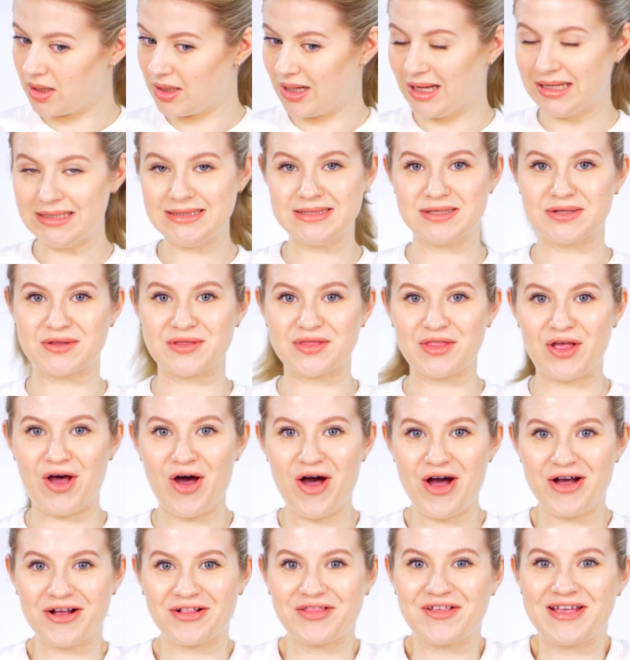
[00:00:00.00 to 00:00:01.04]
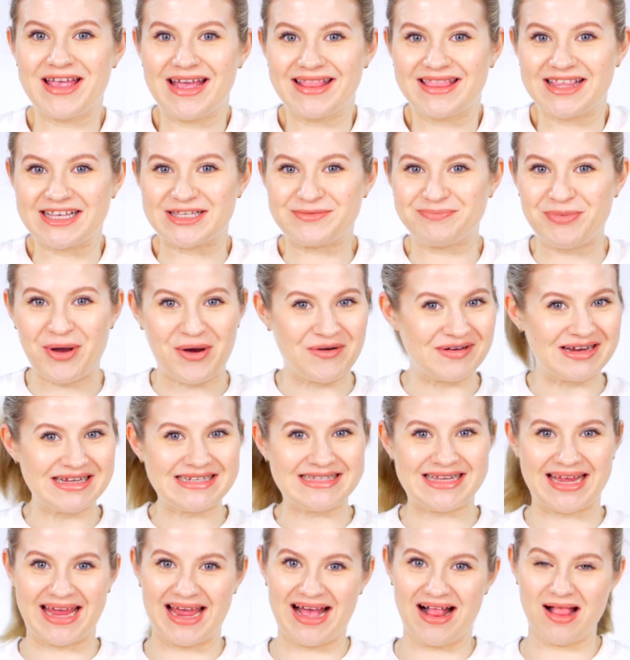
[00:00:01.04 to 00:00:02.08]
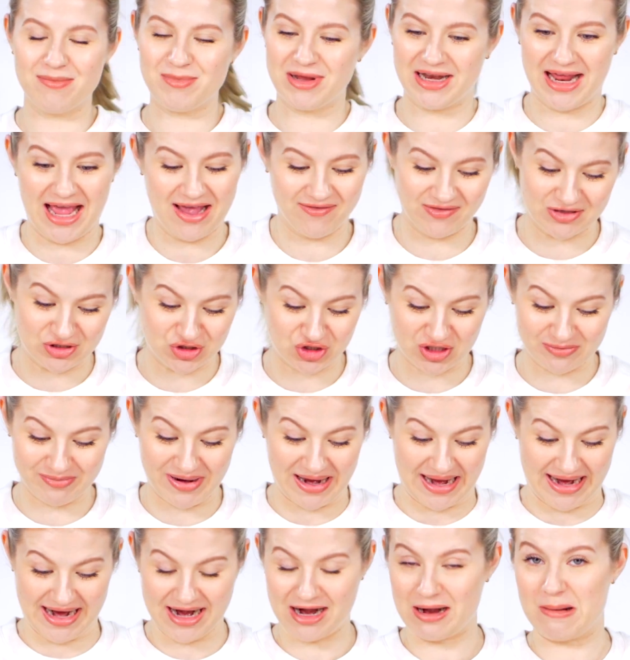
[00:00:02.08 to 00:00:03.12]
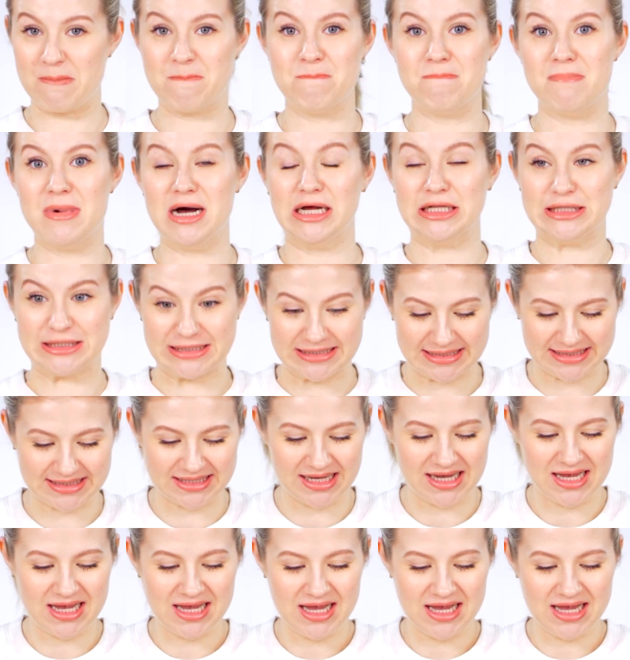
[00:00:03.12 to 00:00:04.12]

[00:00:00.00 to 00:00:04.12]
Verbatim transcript: nice and long. Look at this ponytail. I mean, I haven't trimmed my hair in months.